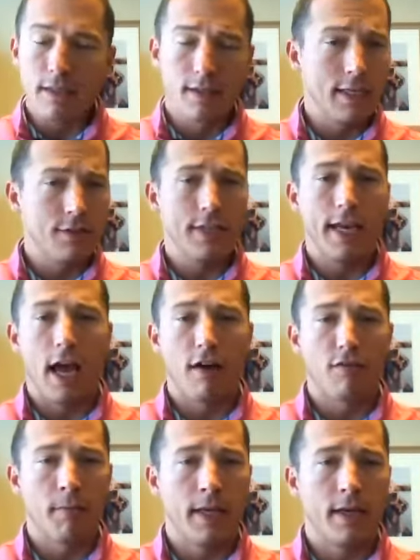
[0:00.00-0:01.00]
The Tennessee
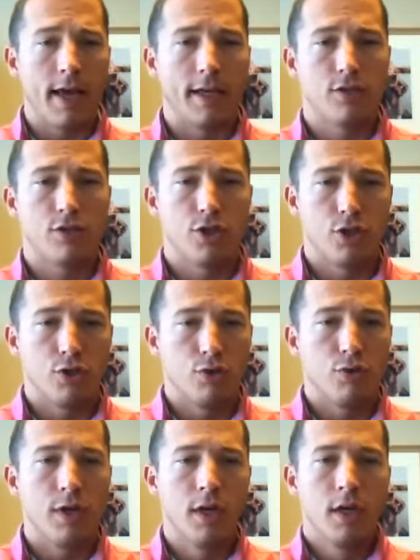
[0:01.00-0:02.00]
government has
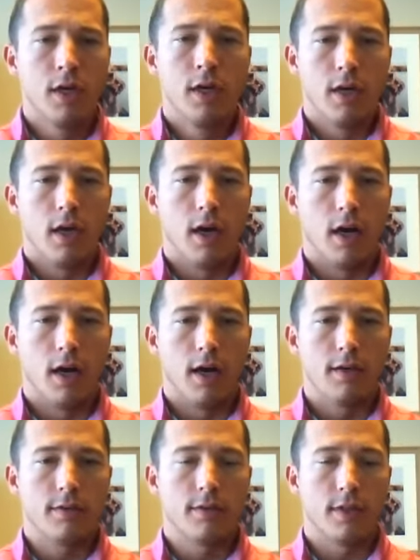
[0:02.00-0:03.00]
sued
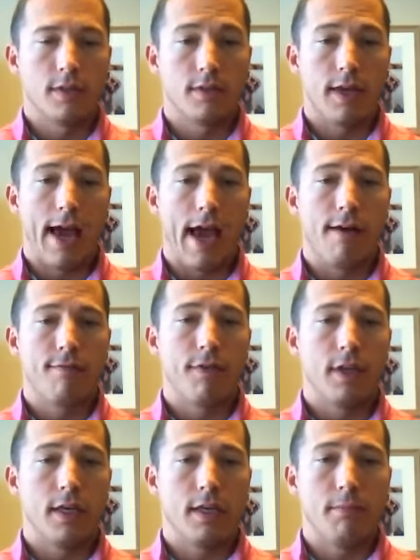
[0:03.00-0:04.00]
to have
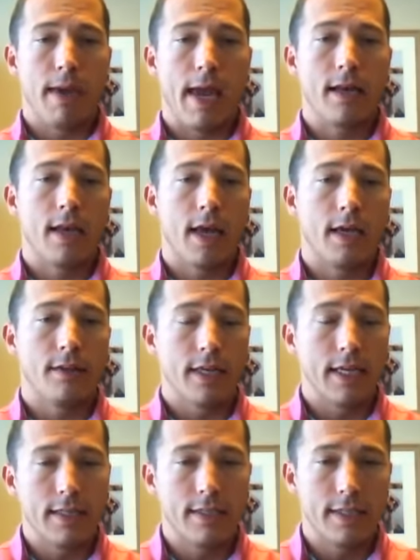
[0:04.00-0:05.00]
the mandate,
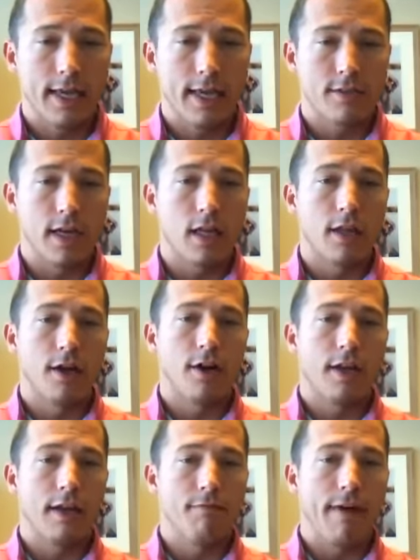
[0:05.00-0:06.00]
the ETS,
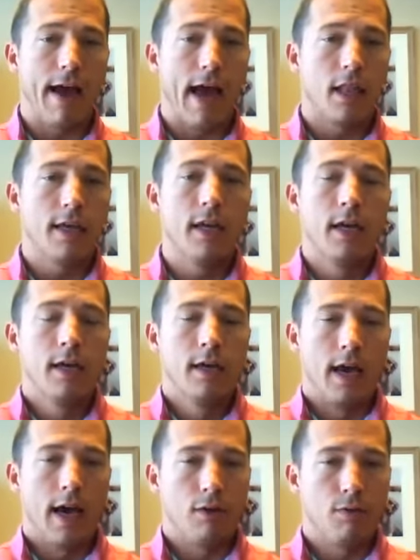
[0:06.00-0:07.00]
declared invalid.
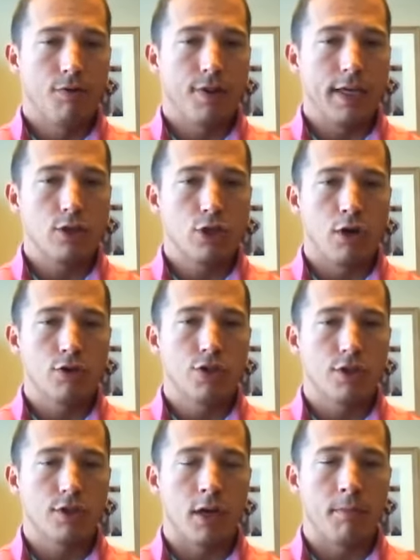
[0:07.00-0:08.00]
I don't think TOSHA
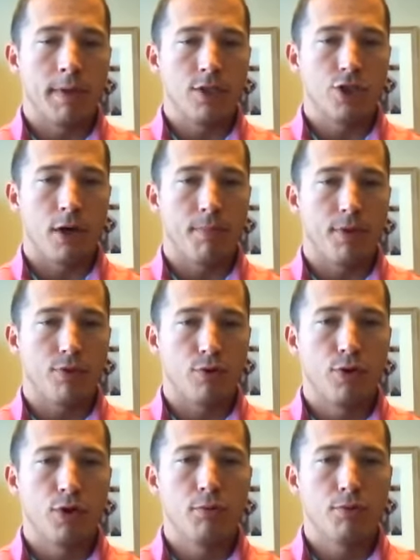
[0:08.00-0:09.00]
is going to be jumping
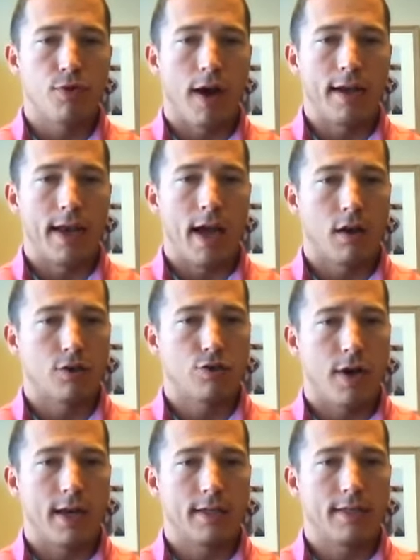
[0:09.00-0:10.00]
through hoops right now to
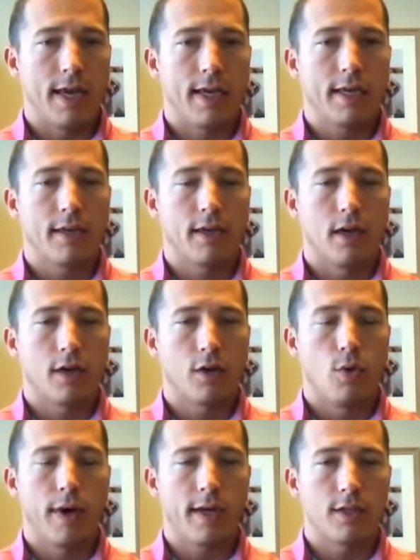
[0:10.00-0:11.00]
try to take
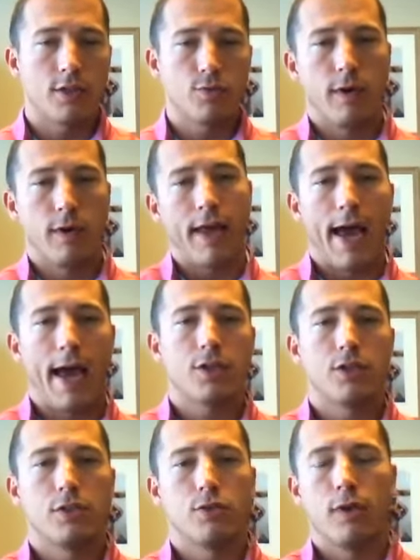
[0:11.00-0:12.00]
quick and swift
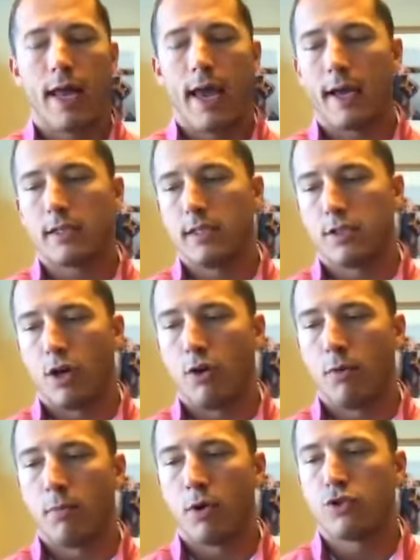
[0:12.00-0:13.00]
action to enact its
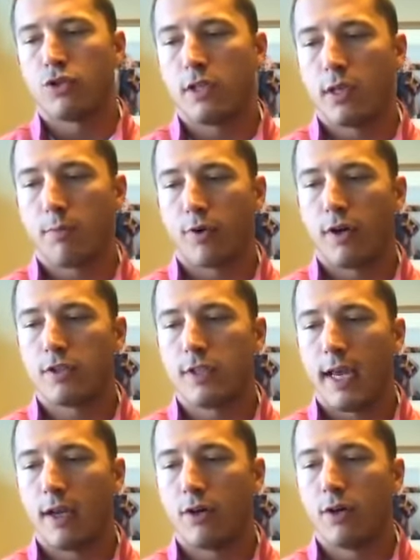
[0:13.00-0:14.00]
own emergency temporary
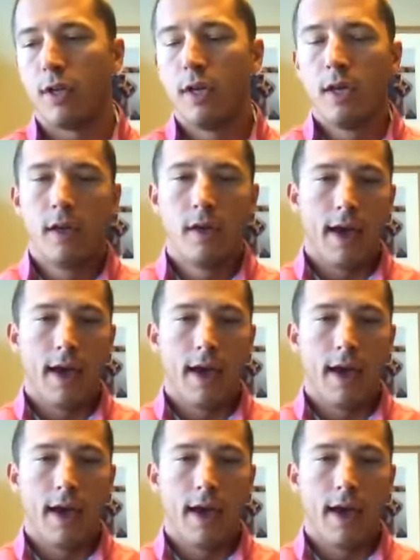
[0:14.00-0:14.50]
standard.